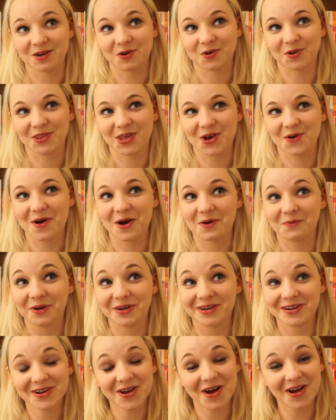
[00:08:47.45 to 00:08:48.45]
although I would
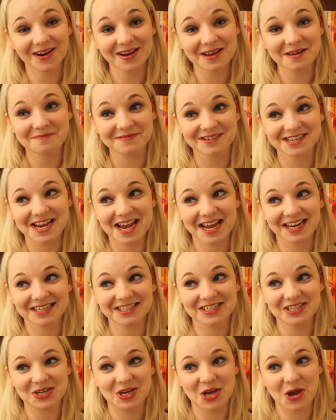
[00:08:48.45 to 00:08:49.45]
not object
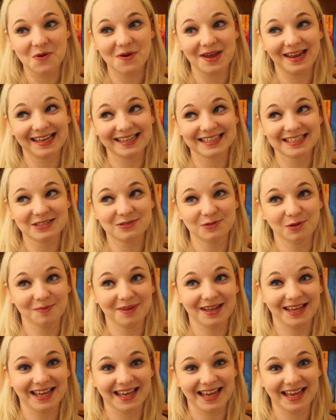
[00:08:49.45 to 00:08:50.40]
to going and swimming